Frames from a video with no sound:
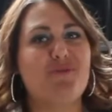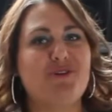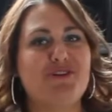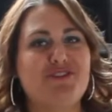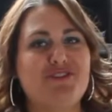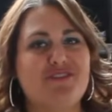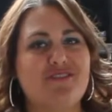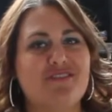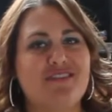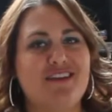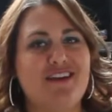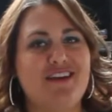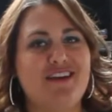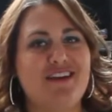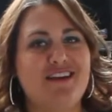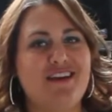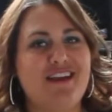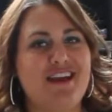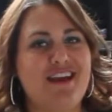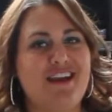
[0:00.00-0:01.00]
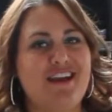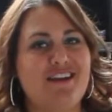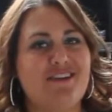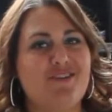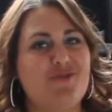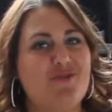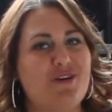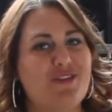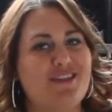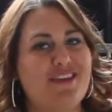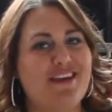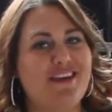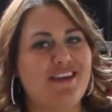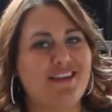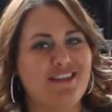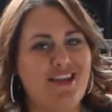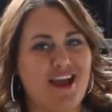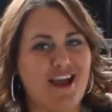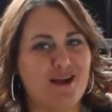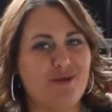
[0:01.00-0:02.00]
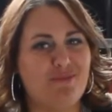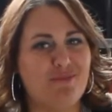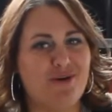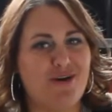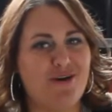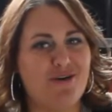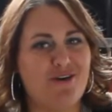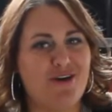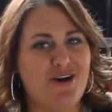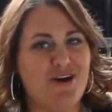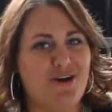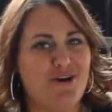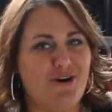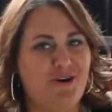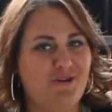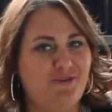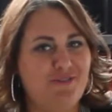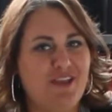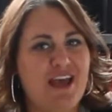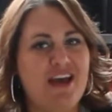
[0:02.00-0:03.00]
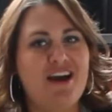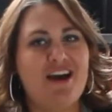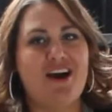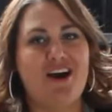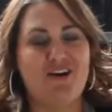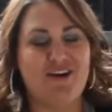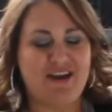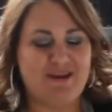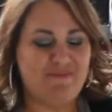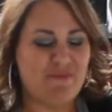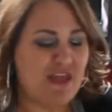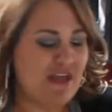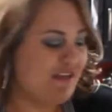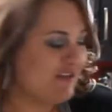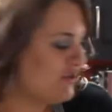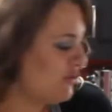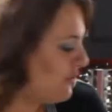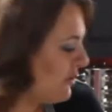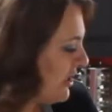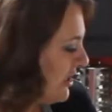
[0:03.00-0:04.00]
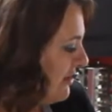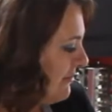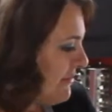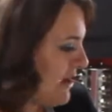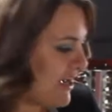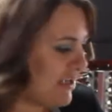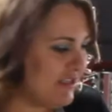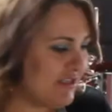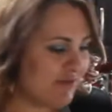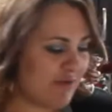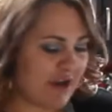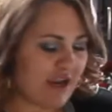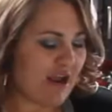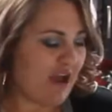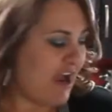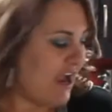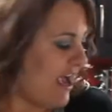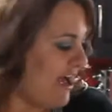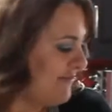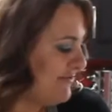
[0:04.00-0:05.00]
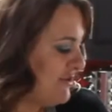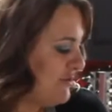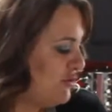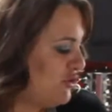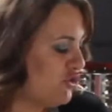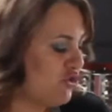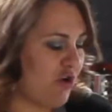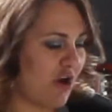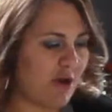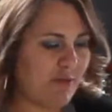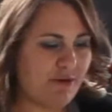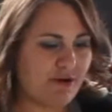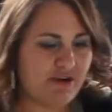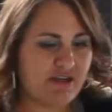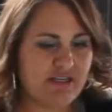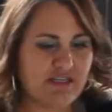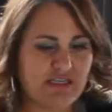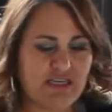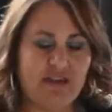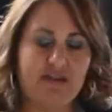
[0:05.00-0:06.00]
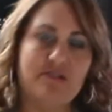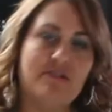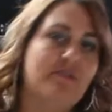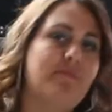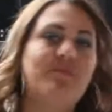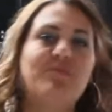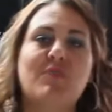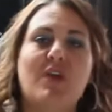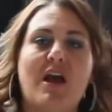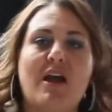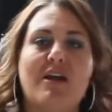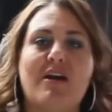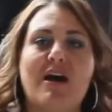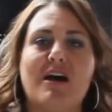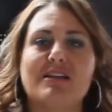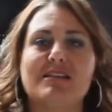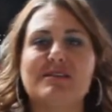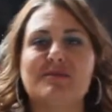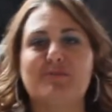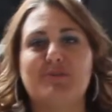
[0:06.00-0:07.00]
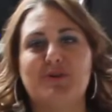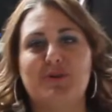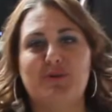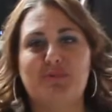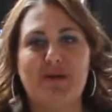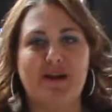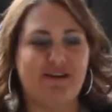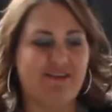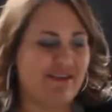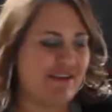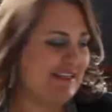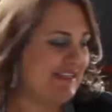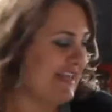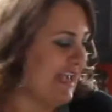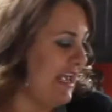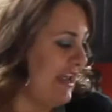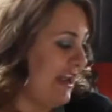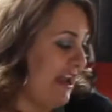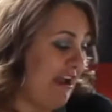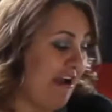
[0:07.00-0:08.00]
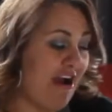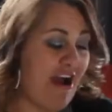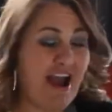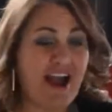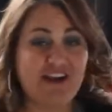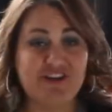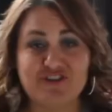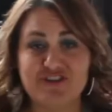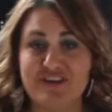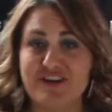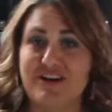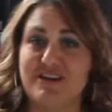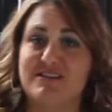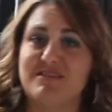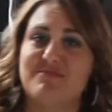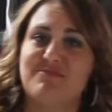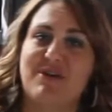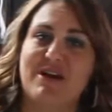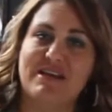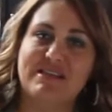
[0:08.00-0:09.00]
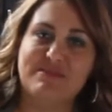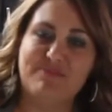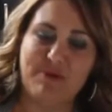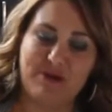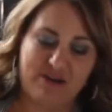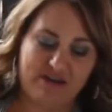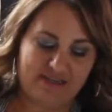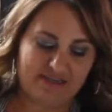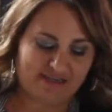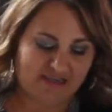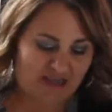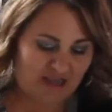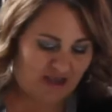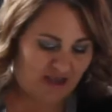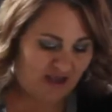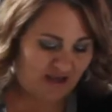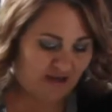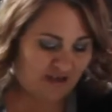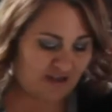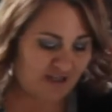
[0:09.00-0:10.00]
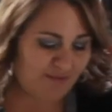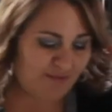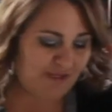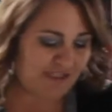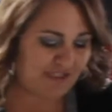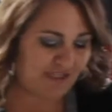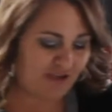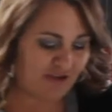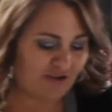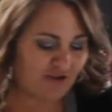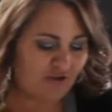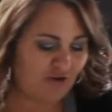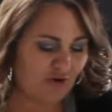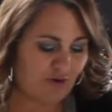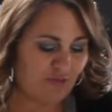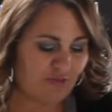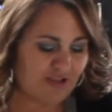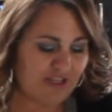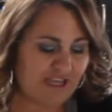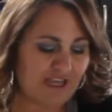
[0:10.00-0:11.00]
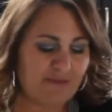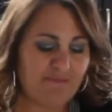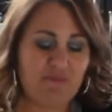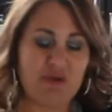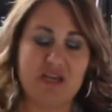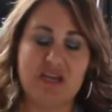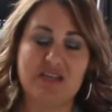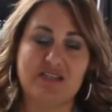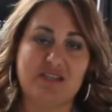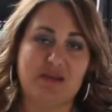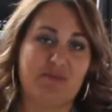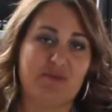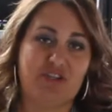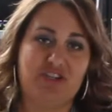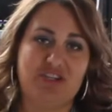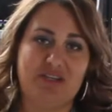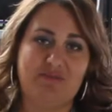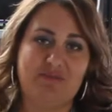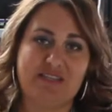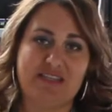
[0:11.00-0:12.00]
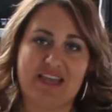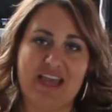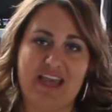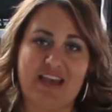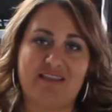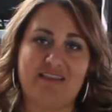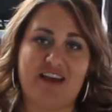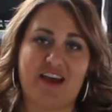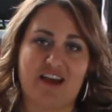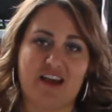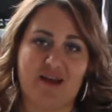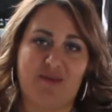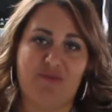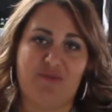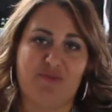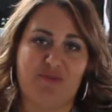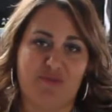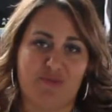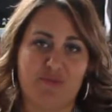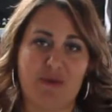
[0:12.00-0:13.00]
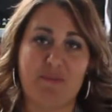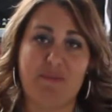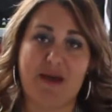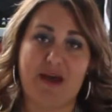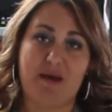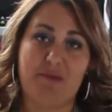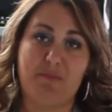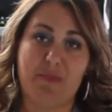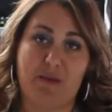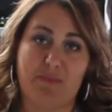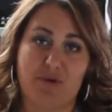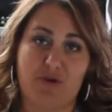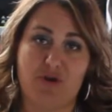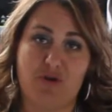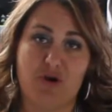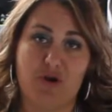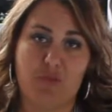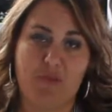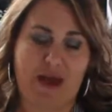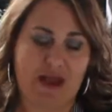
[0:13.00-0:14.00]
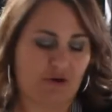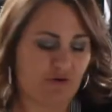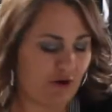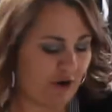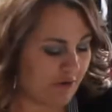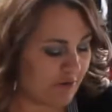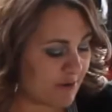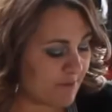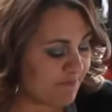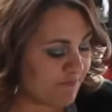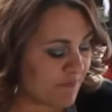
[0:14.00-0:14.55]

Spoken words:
what you're thinking. Quit thinking like a broke hoe. Alright, so we're going to macerate. I have some strawberries here. I got some blueberries, and I actually got some raspberries. Now let me tell you, normally, because I'm a cheapskate, that comes from my broke hoe background,